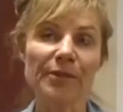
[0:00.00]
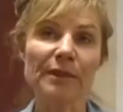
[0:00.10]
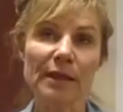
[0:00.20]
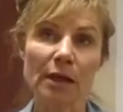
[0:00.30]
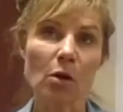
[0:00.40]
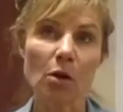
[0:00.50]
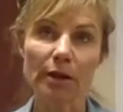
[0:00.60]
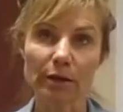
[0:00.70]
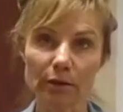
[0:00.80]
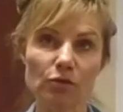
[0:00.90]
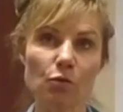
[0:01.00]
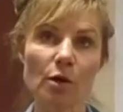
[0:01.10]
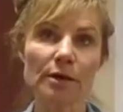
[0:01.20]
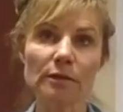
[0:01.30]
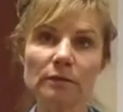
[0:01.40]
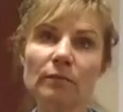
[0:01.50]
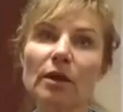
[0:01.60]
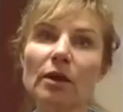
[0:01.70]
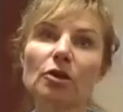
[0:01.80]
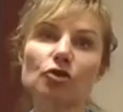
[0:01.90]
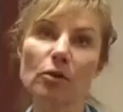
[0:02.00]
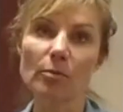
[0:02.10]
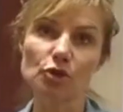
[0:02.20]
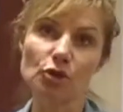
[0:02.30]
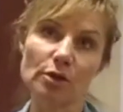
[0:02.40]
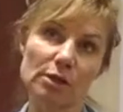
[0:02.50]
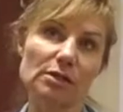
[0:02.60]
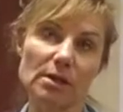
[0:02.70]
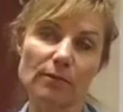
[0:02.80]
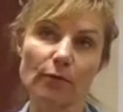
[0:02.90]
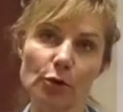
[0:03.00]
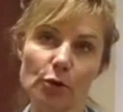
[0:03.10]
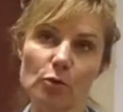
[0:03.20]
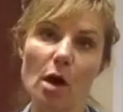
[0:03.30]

Now, here's one troubleshooting tip for you.